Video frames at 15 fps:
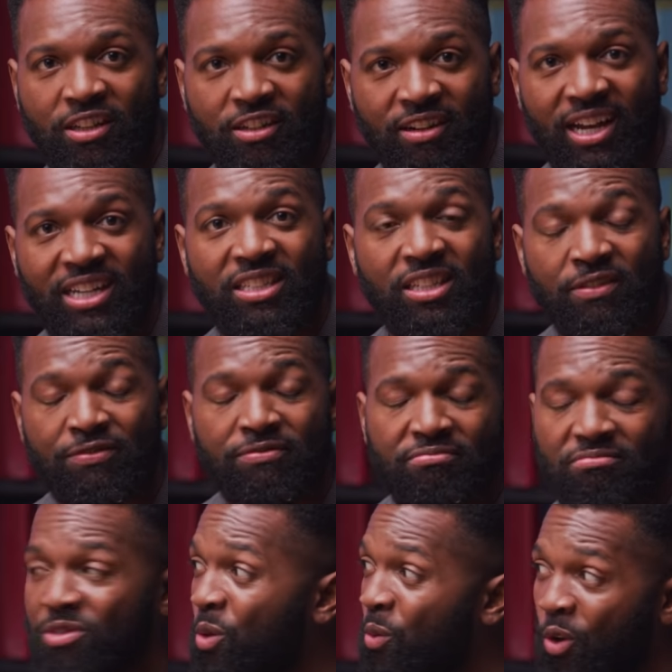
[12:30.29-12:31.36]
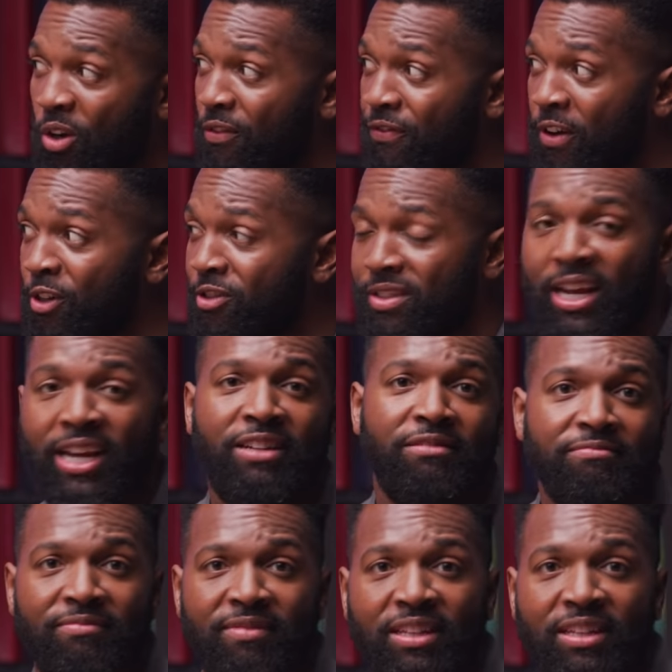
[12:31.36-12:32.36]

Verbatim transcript: other as if you were on a first date.